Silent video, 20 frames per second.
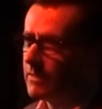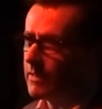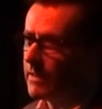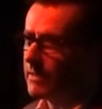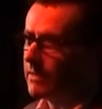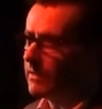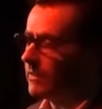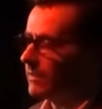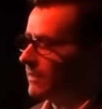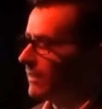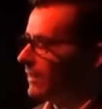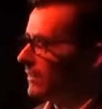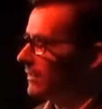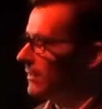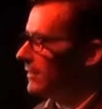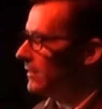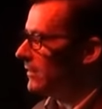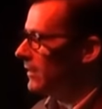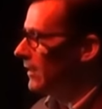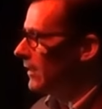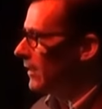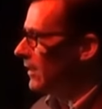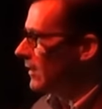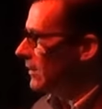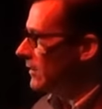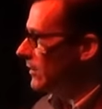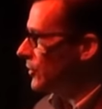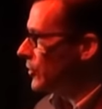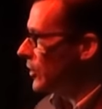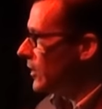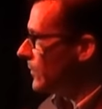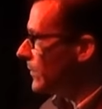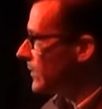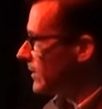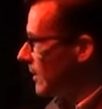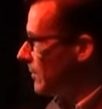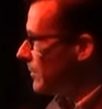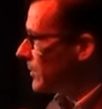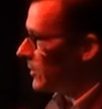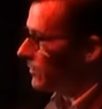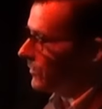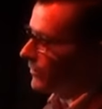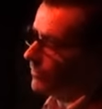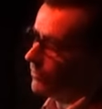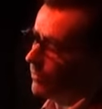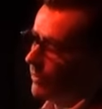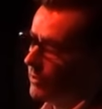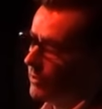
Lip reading: United States, the chief symptom of